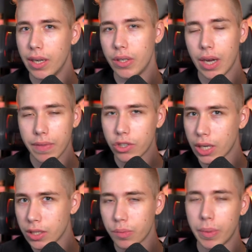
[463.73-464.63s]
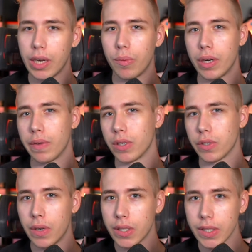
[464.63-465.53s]
you have the chance of winning one of those
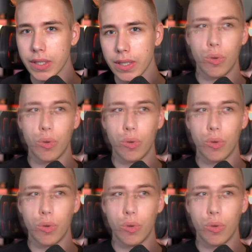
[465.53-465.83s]
foxes,